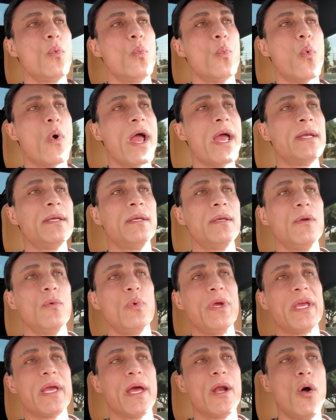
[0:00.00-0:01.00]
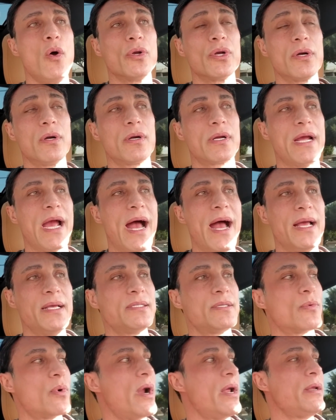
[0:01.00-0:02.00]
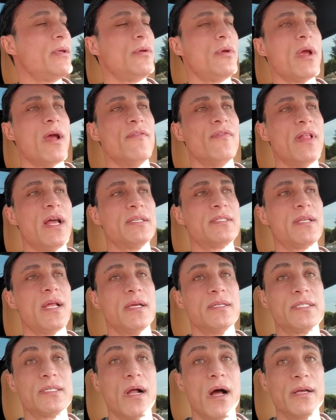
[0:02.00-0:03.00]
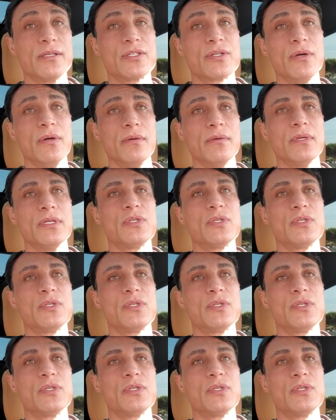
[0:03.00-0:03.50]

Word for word: when we get older, guys, right, you have less testosterone.